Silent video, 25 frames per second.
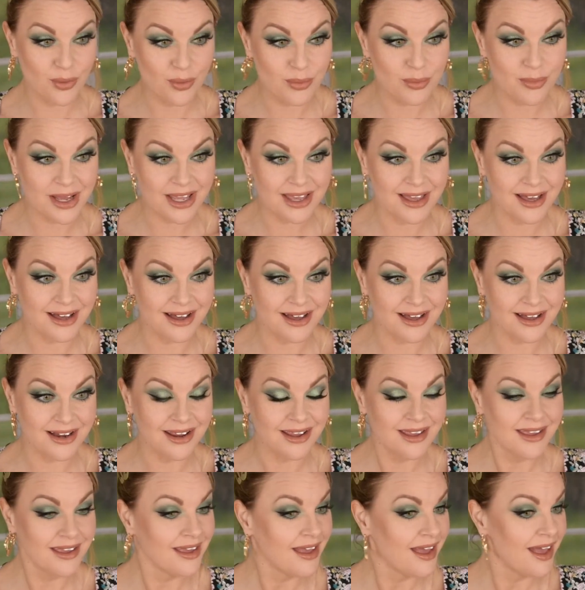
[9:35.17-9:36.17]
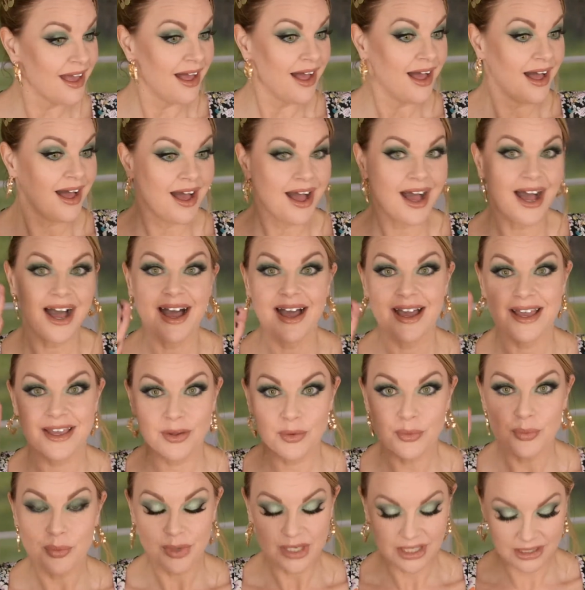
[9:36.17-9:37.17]
Oh my god, I
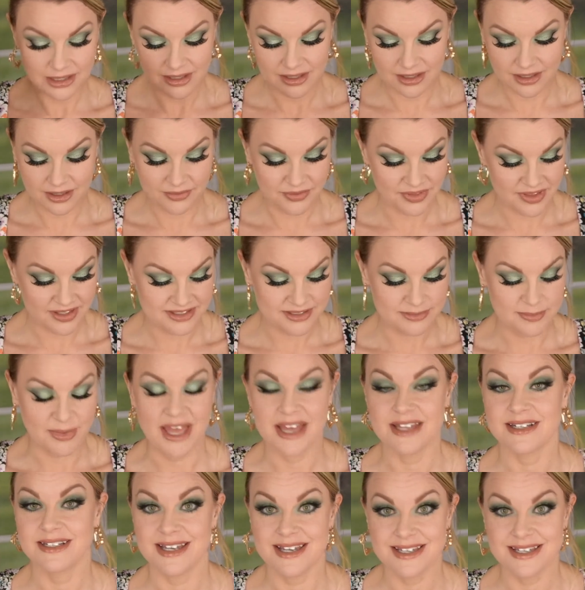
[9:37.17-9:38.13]
really love this matte.